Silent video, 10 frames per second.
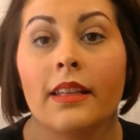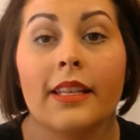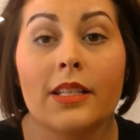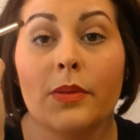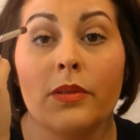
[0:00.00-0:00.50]

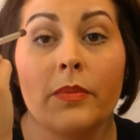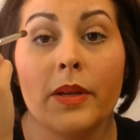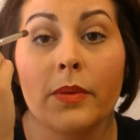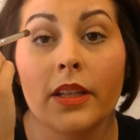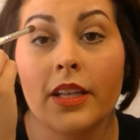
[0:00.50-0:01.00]
This one would
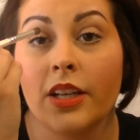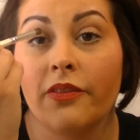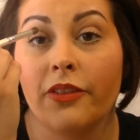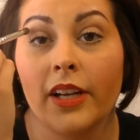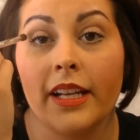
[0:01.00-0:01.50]
be really good
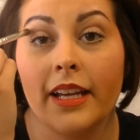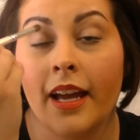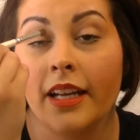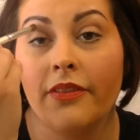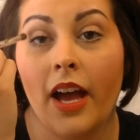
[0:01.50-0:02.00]
for any
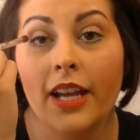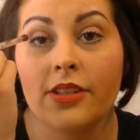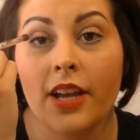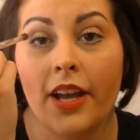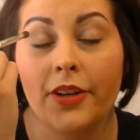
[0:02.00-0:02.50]
kind of
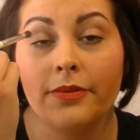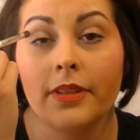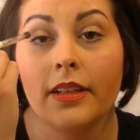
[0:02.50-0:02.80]
eyeshadow.